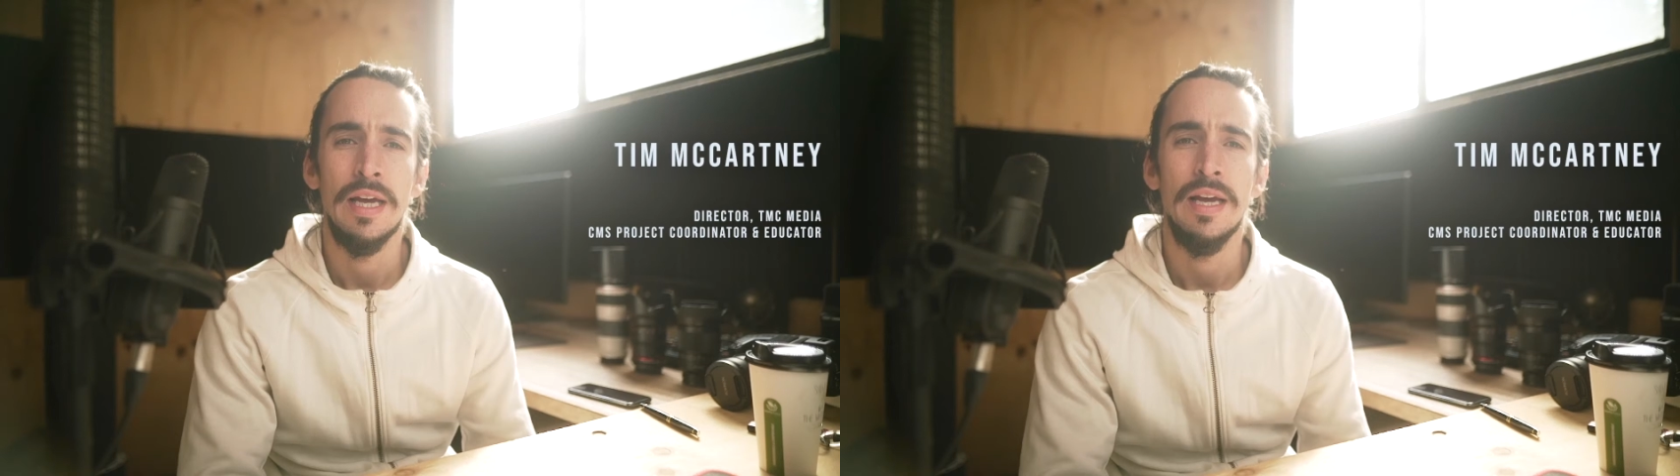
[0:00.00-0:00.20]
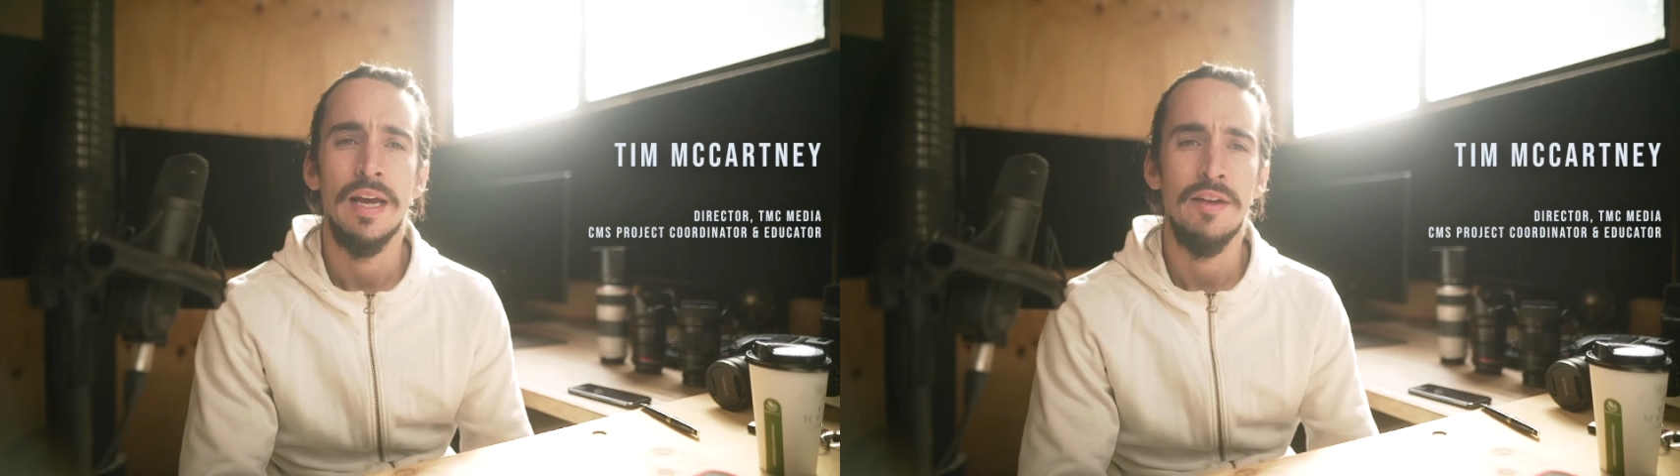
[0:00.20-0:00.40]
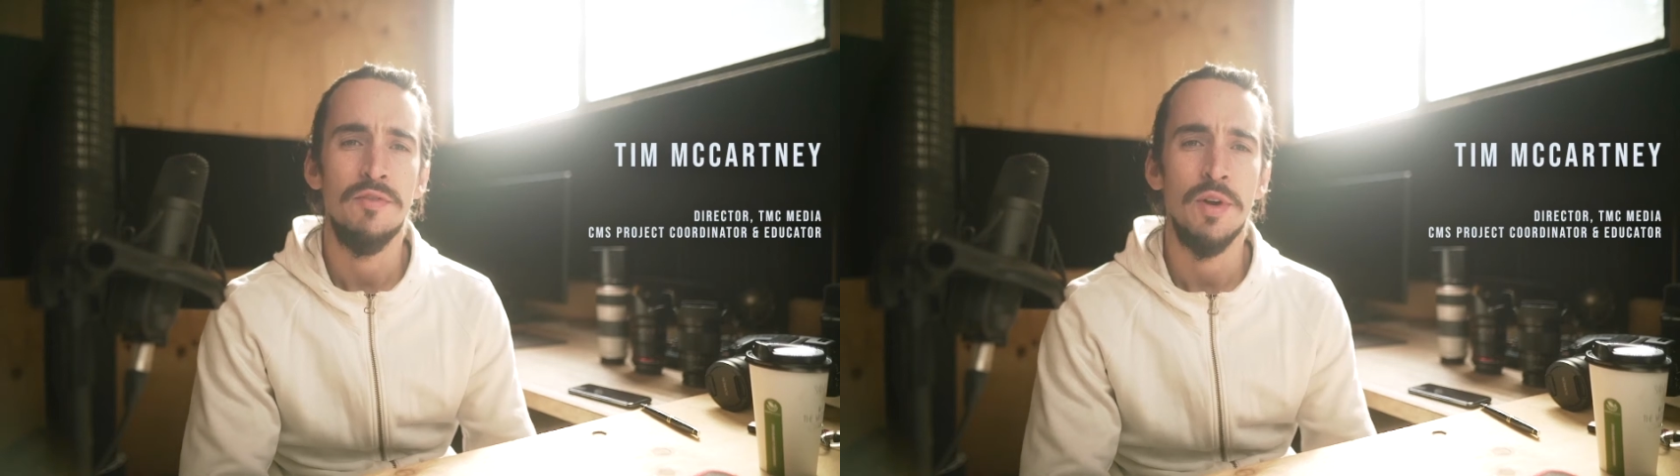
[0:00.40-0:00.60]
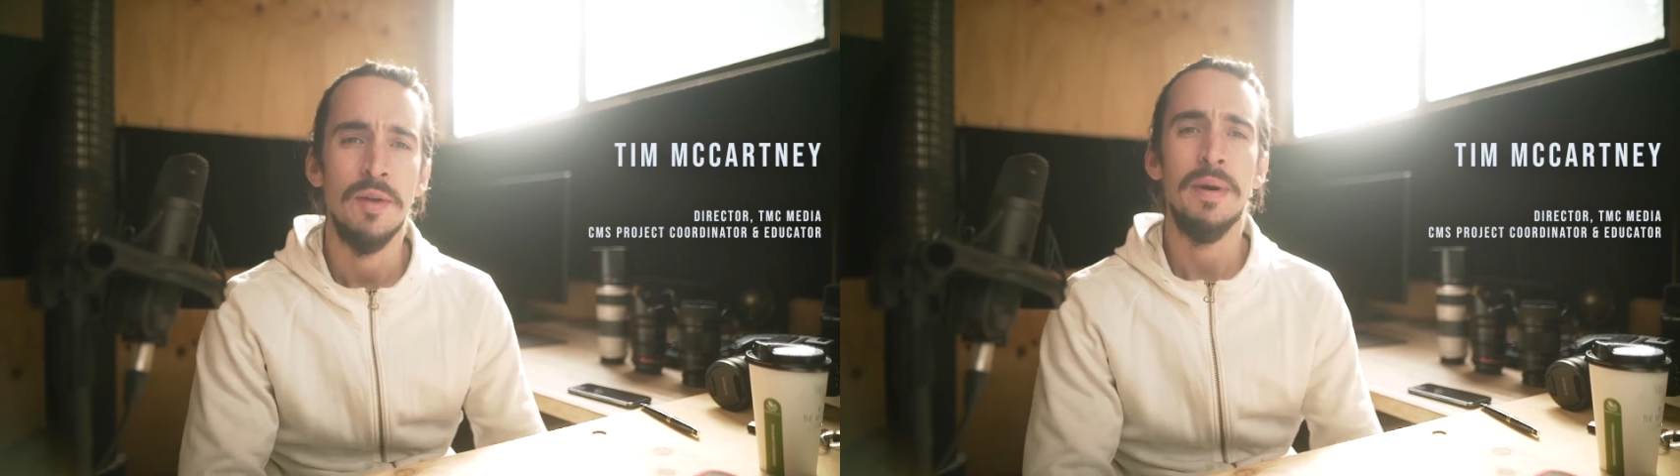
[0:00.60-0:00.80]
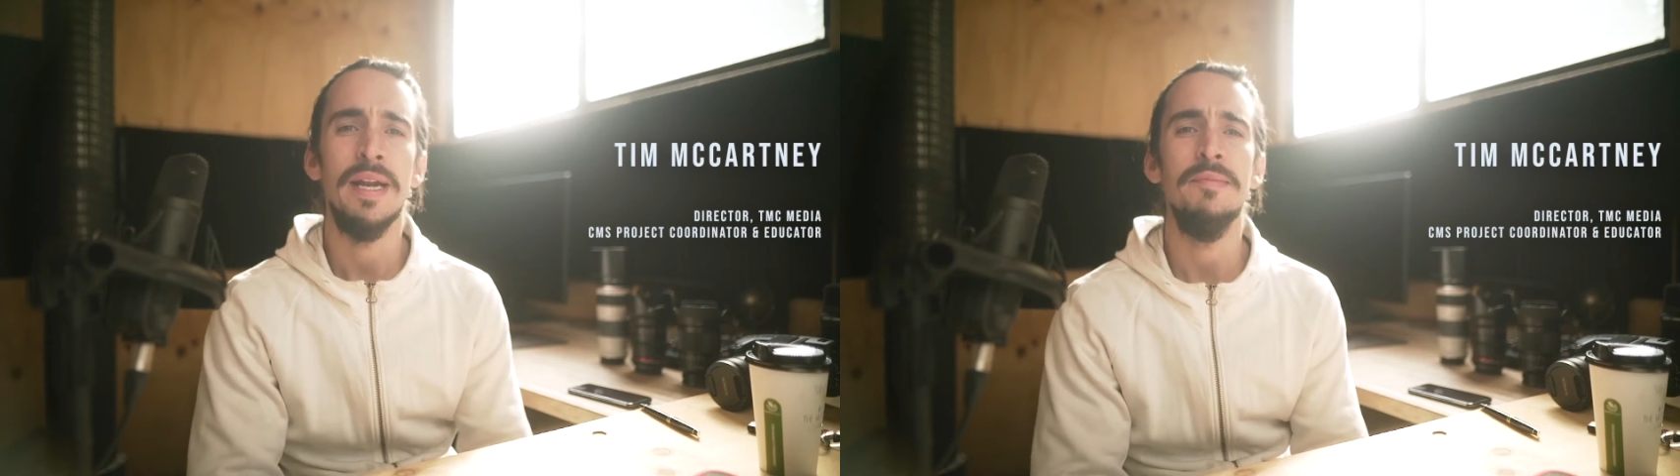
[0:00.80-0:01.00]
Hey
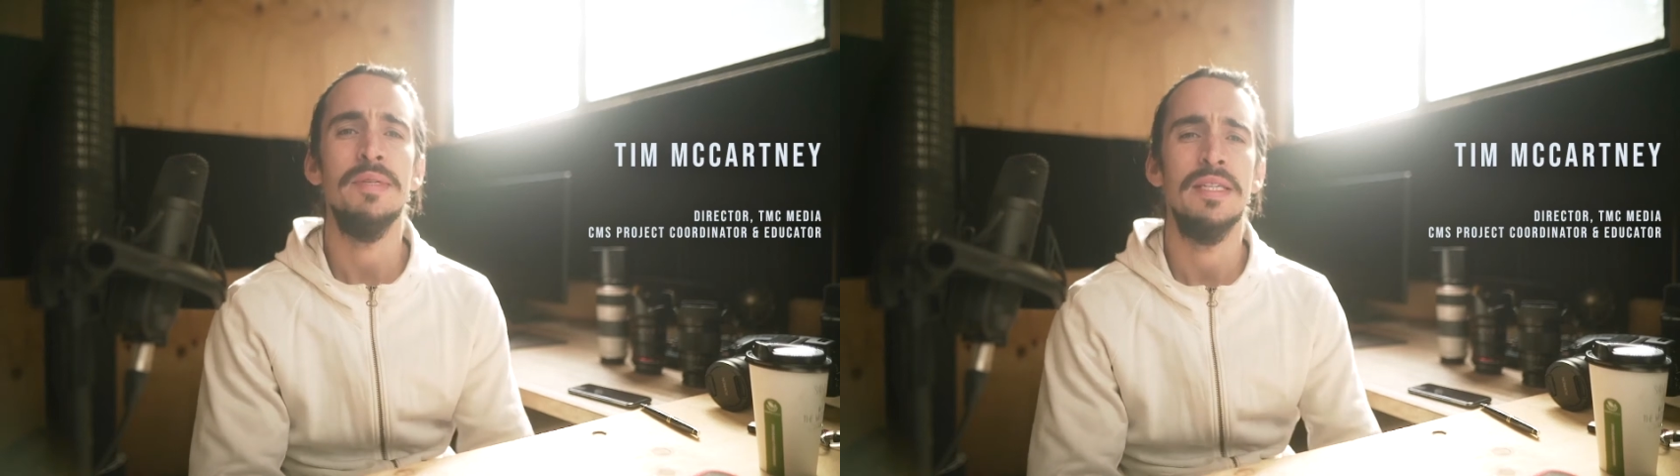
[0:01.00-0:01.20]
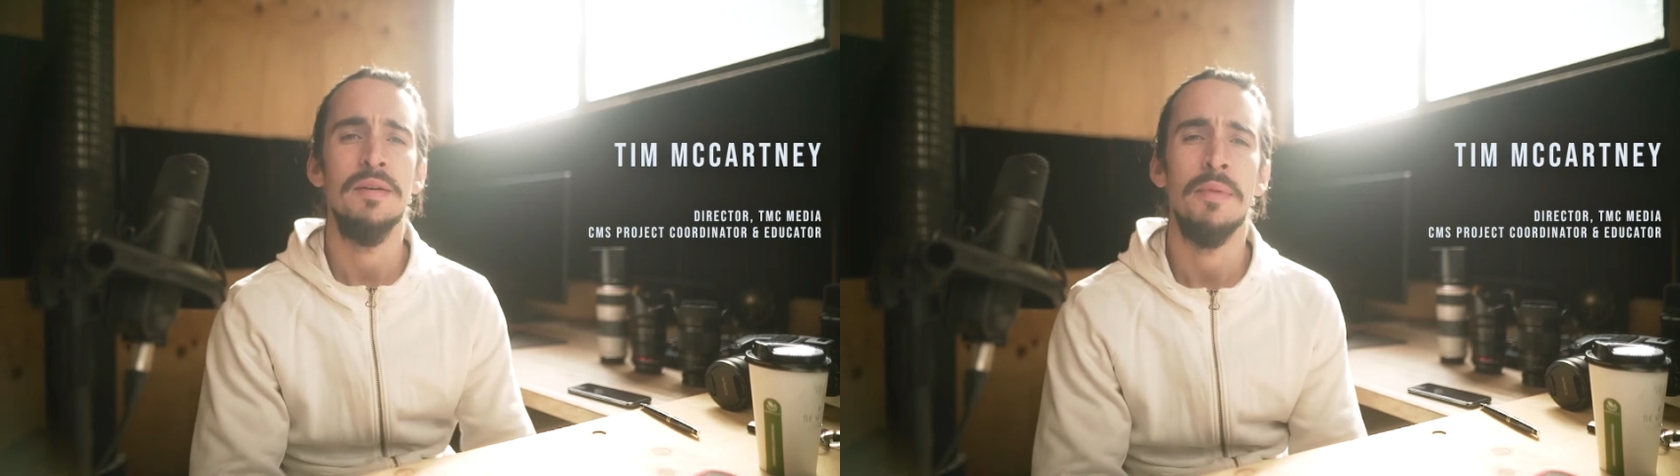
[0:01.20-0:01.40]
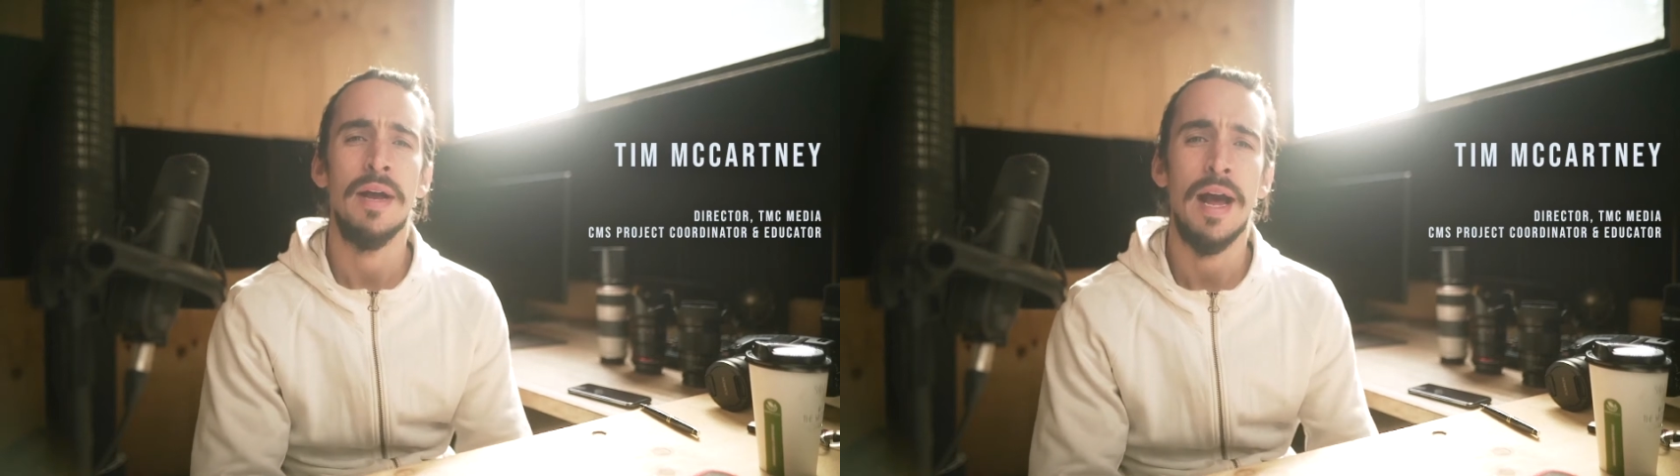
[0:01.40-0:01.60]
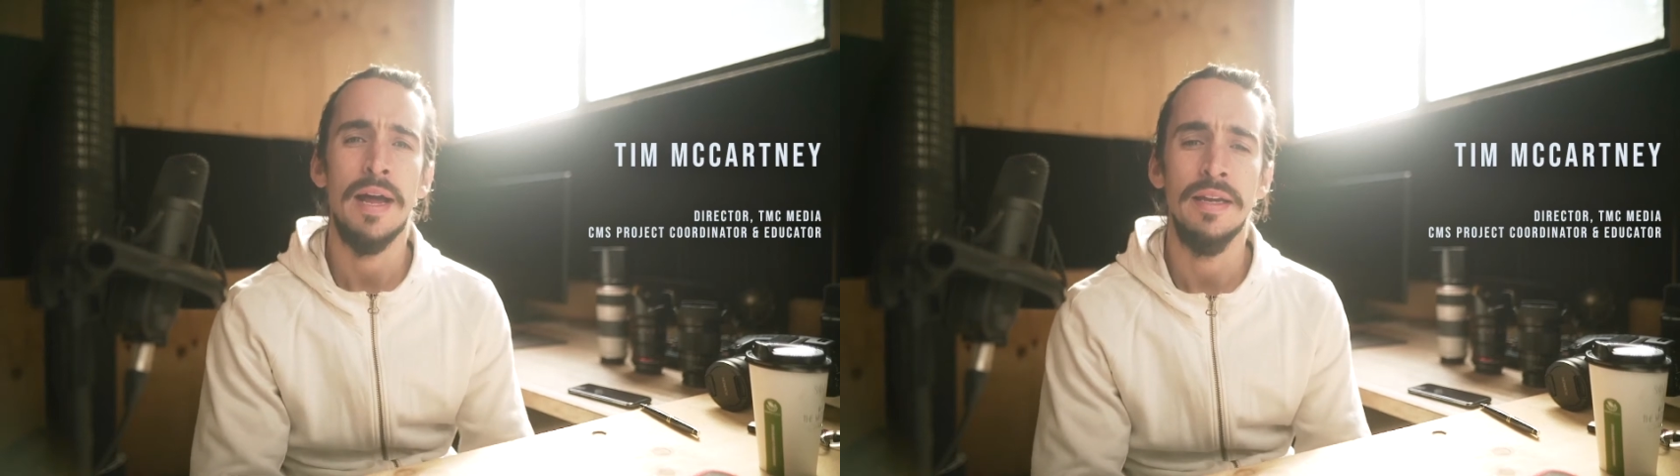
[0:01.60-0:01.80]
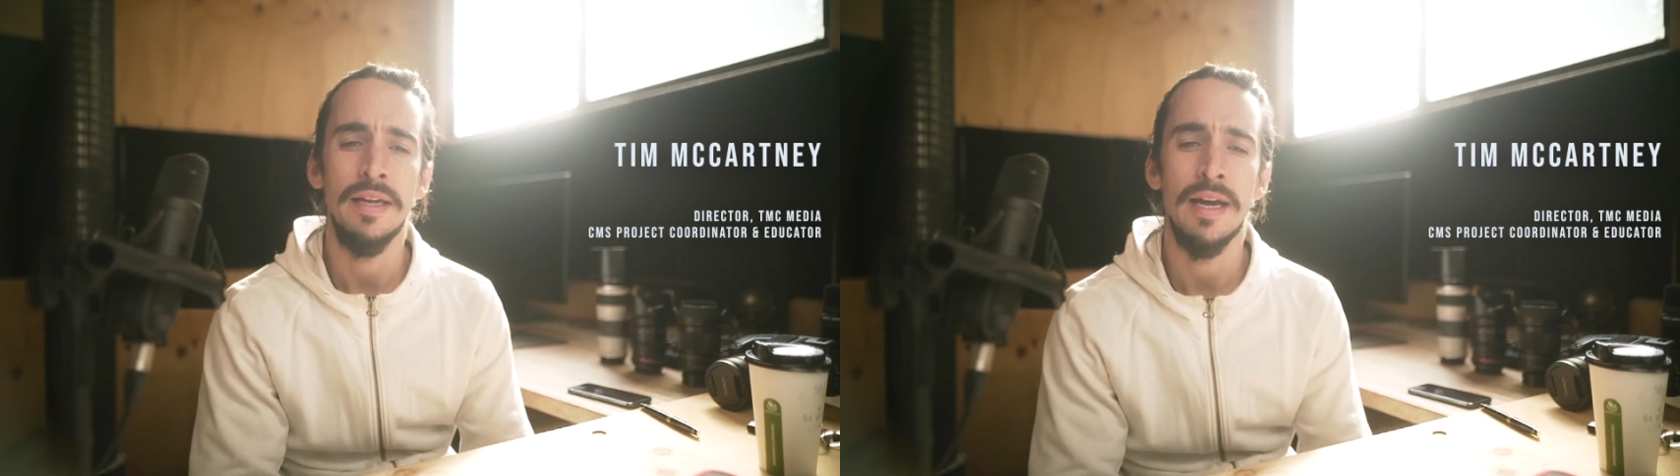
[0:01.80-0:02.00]
everyone, my name's Tim
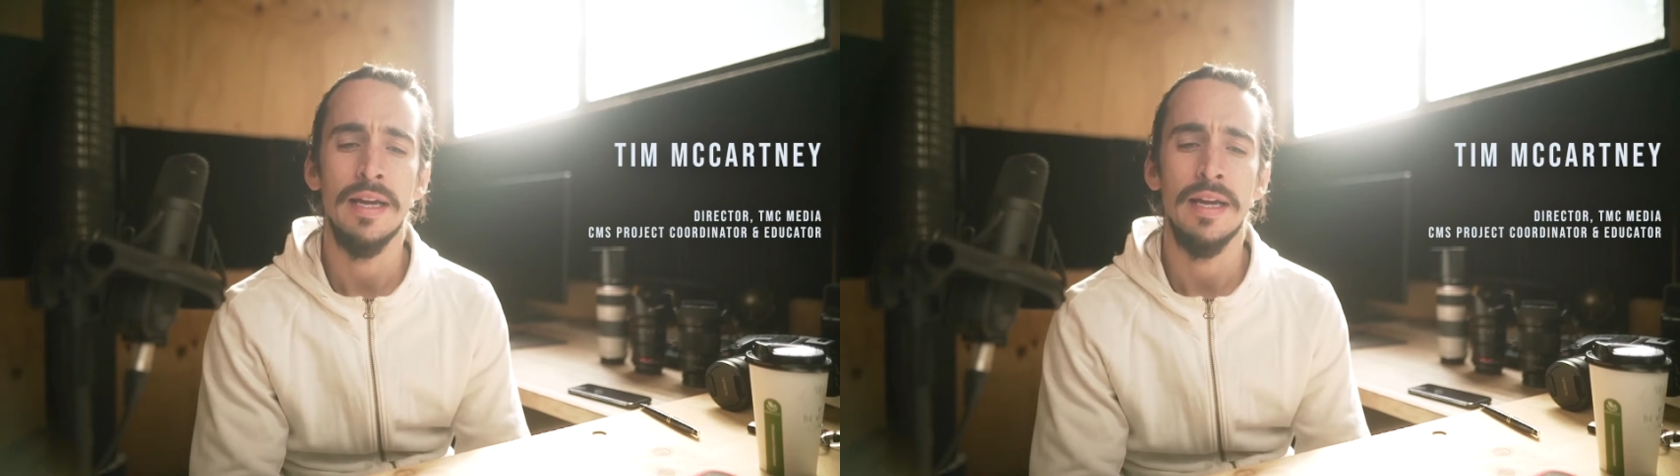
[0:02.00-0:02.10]
McCartney